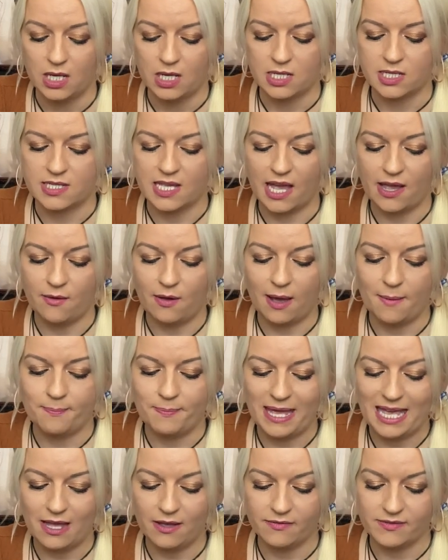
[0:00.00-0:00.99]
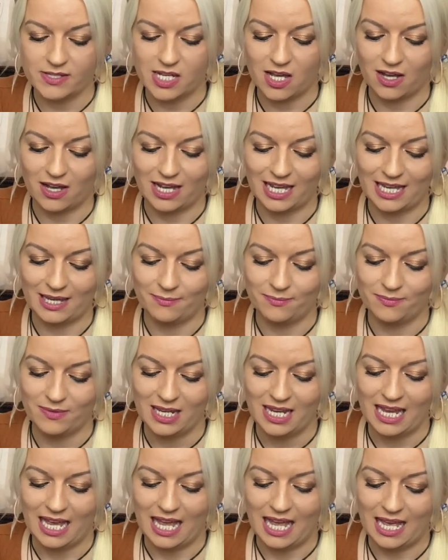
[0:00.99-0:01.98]
So a bit of time
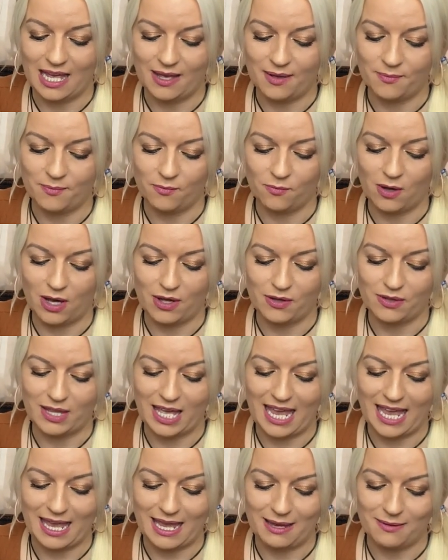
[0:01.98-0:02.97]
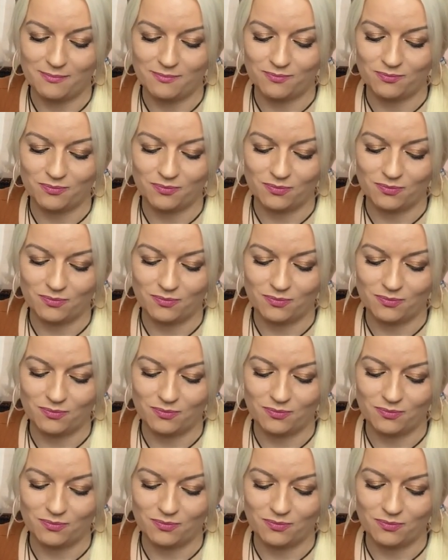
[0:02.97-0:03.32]
um, while they